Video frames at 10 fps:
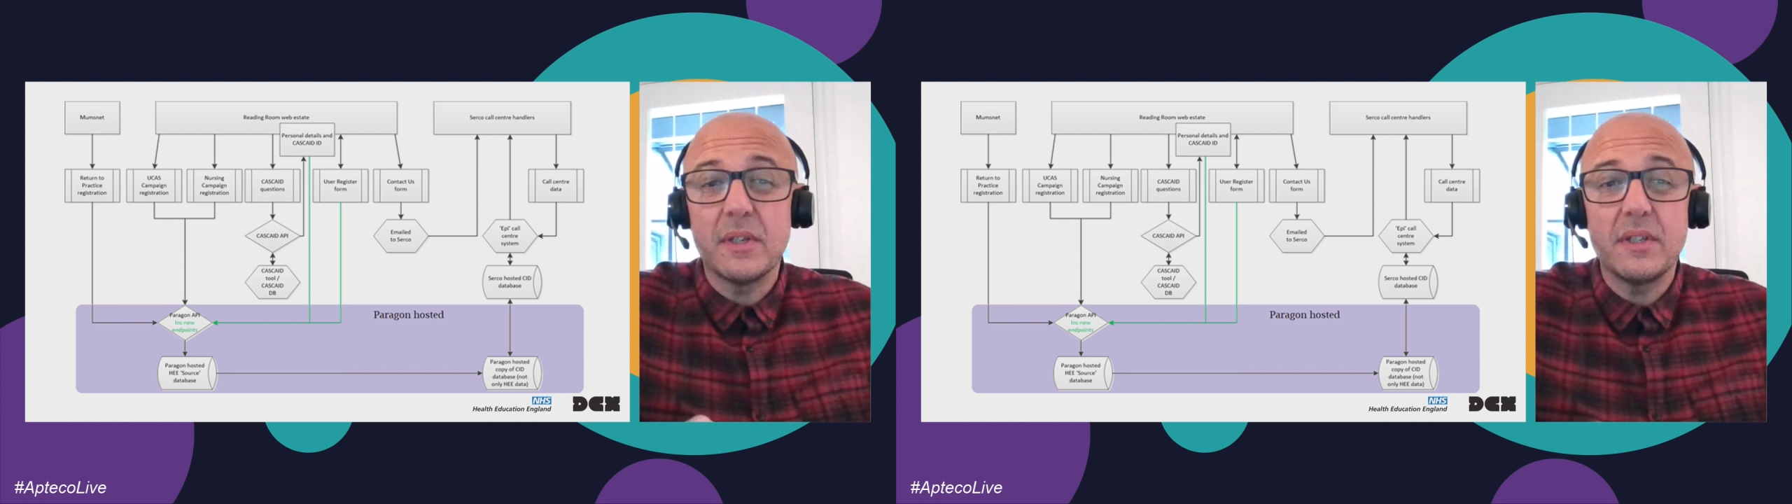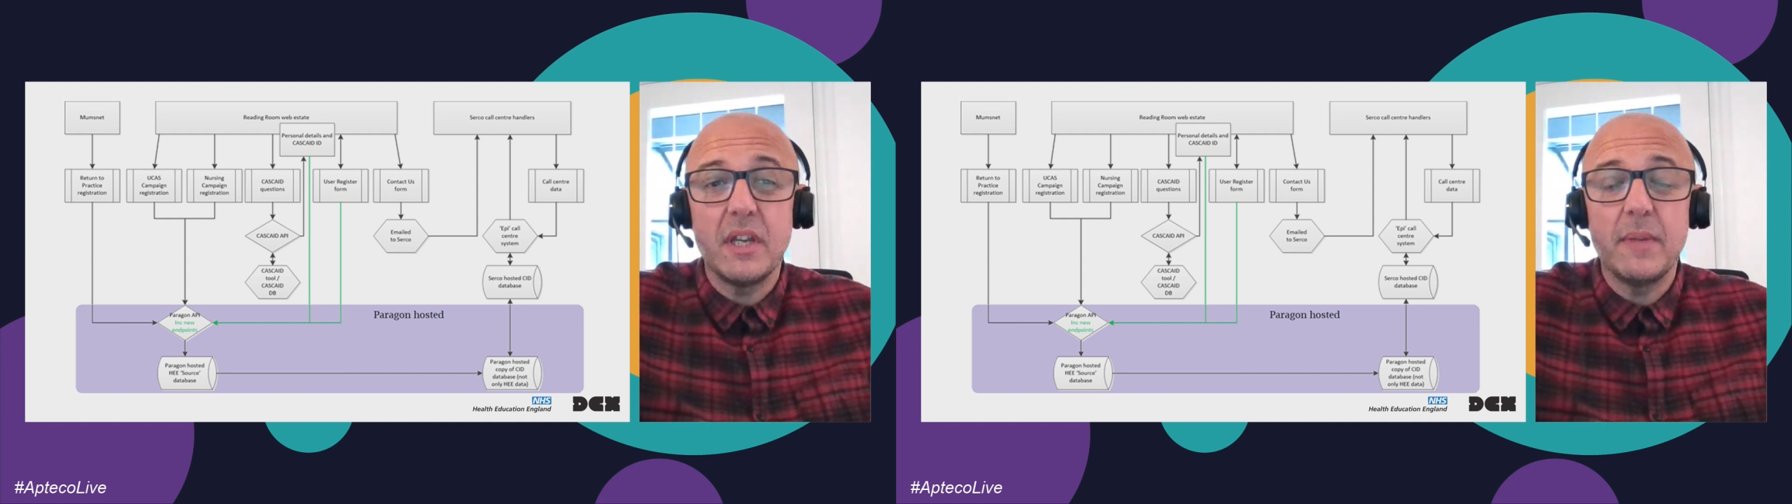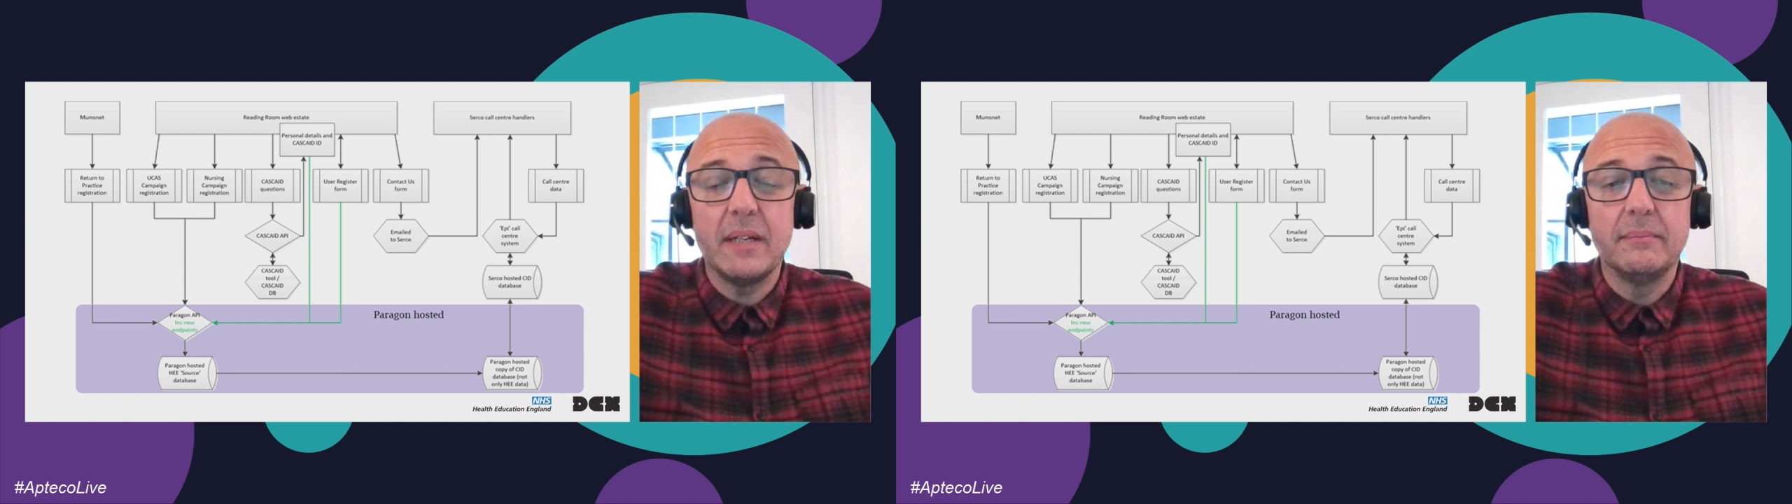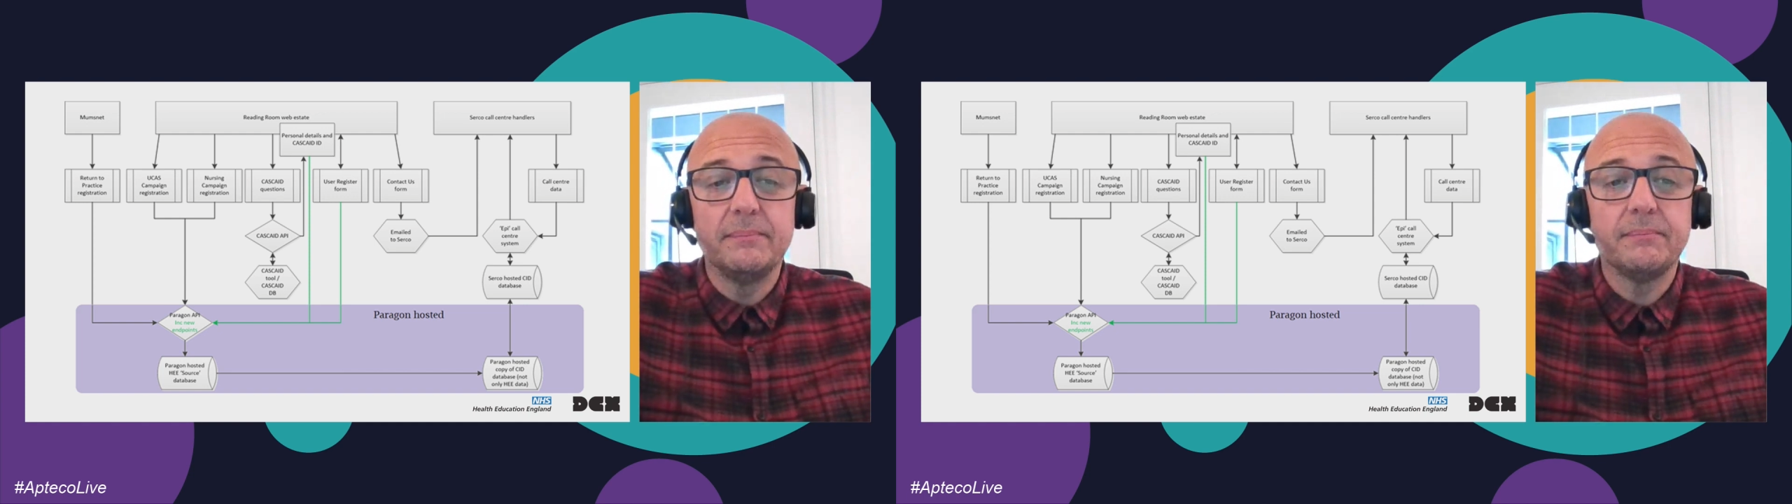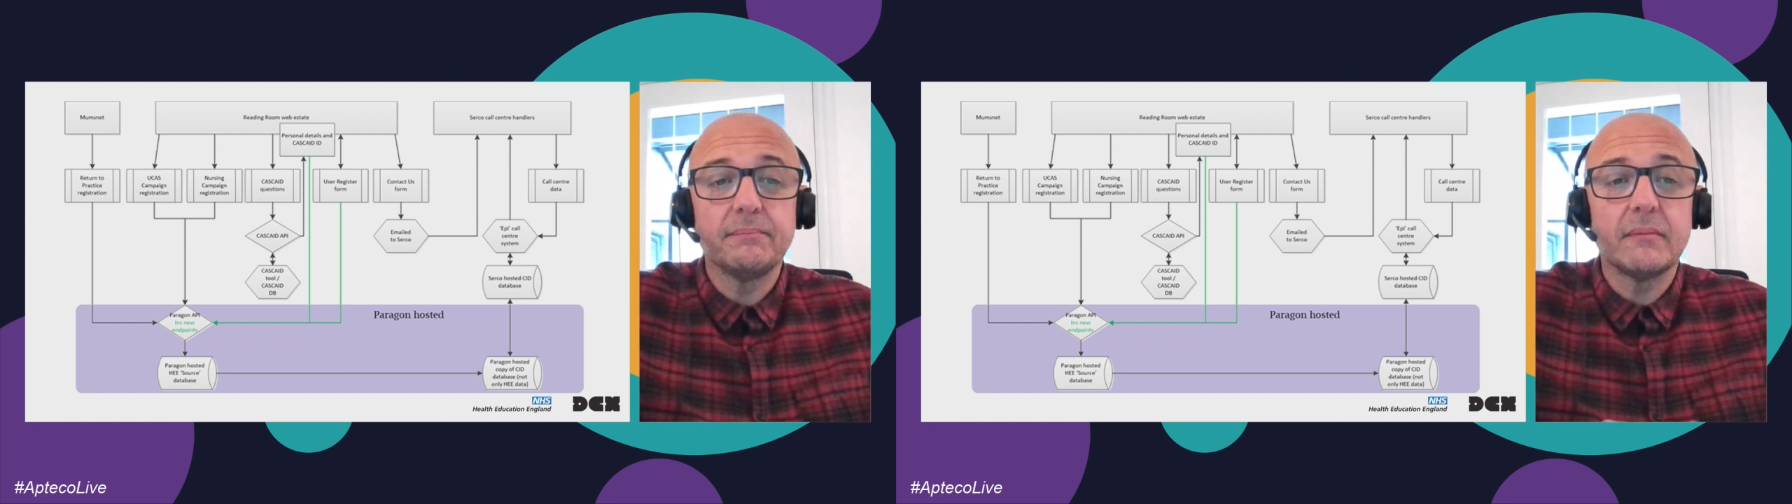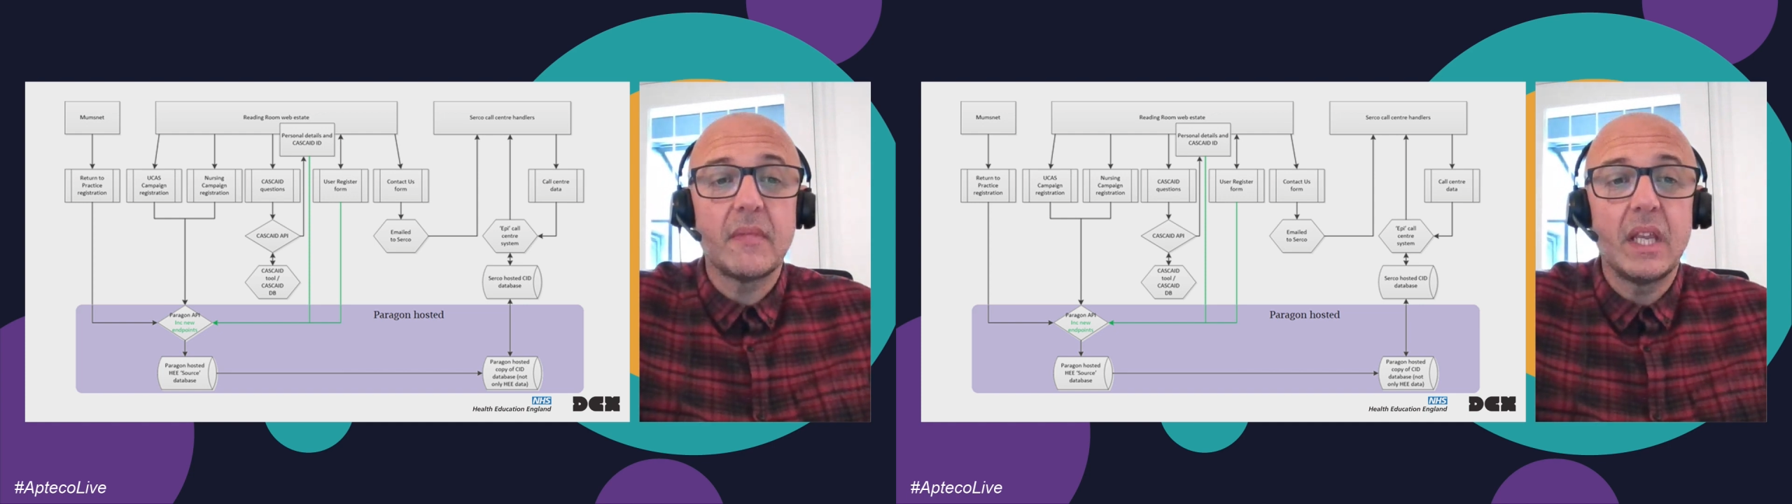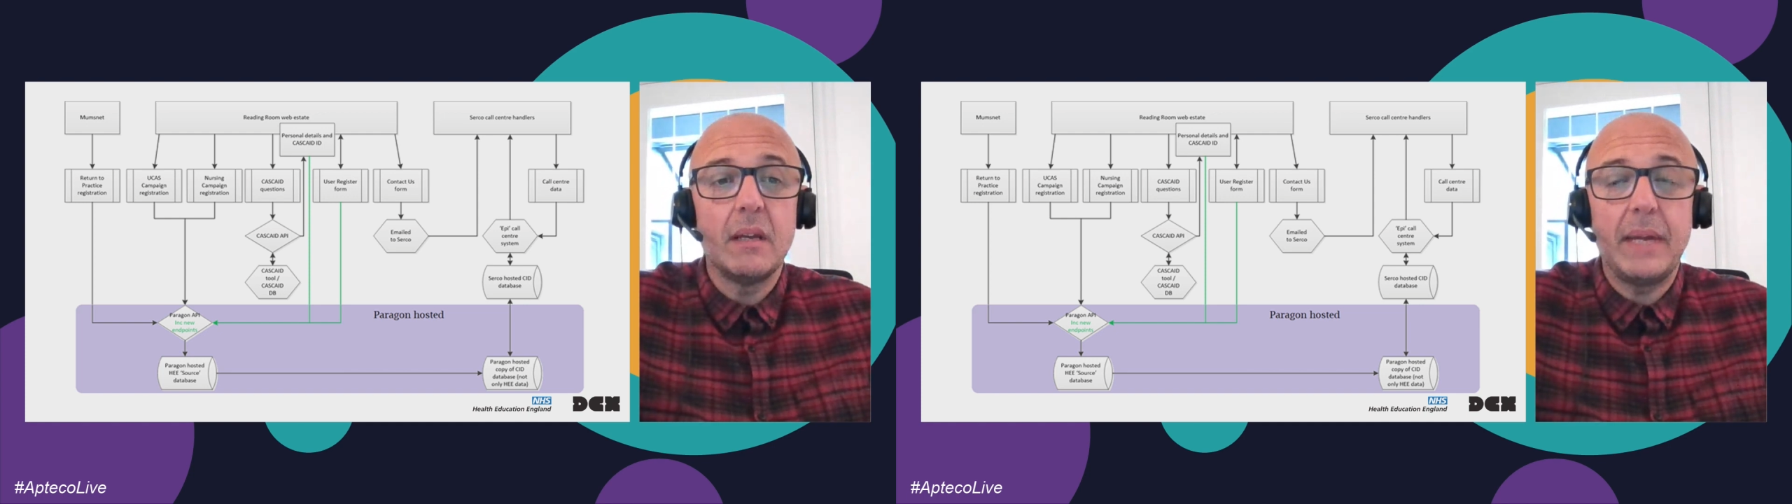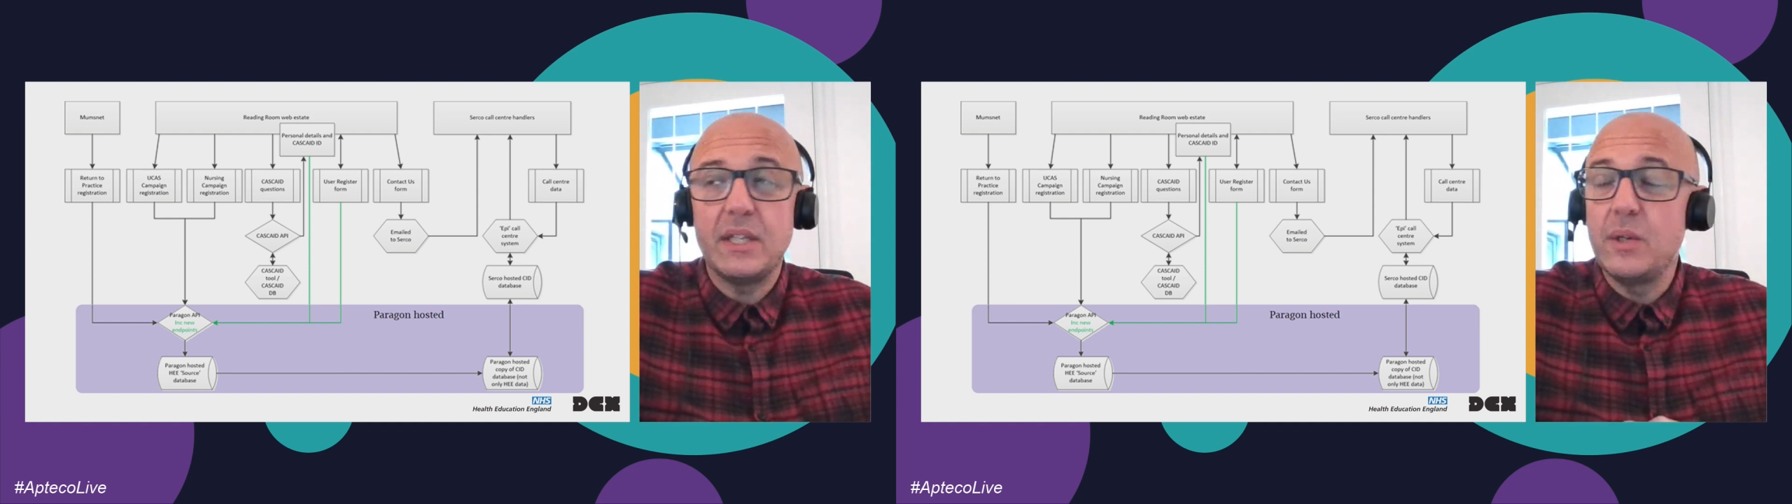consuming.
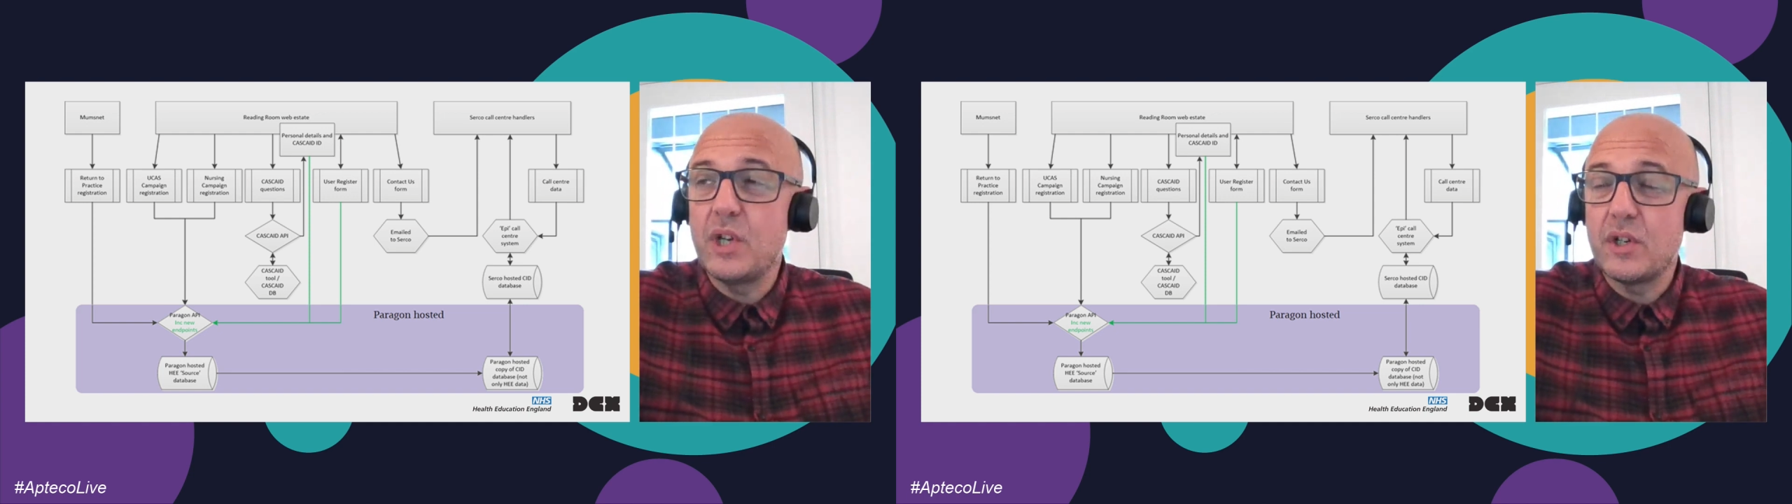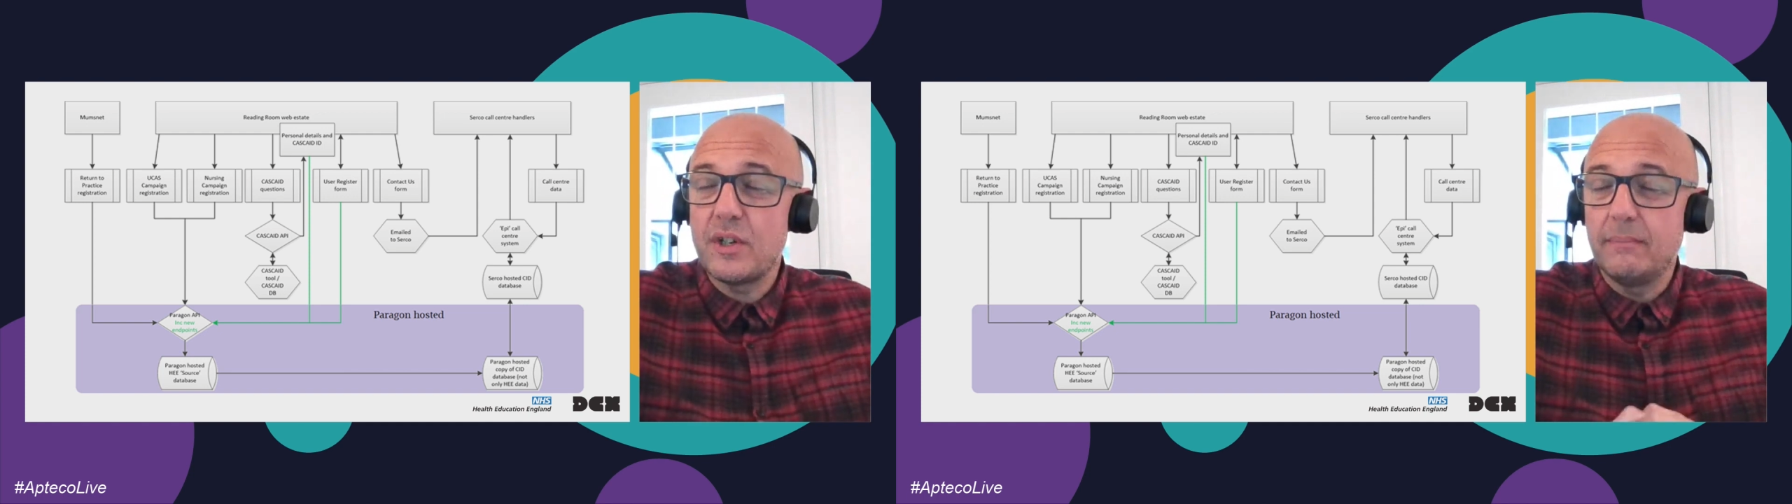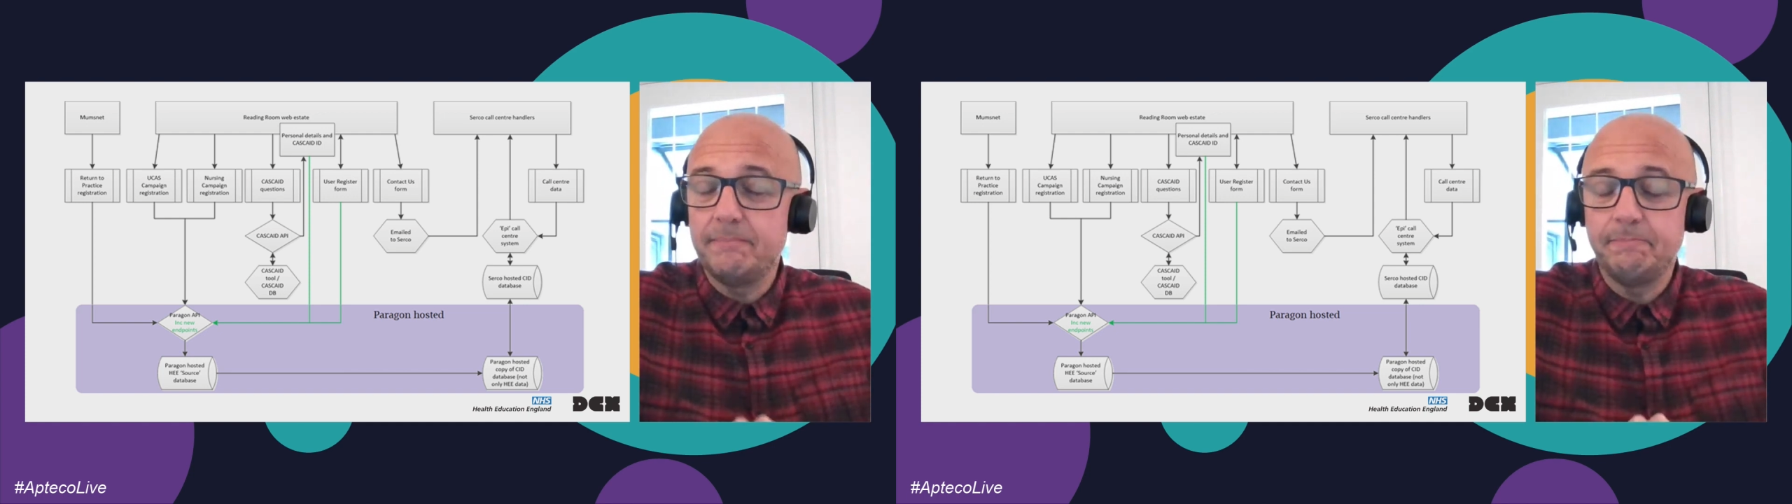Back to you, Josh.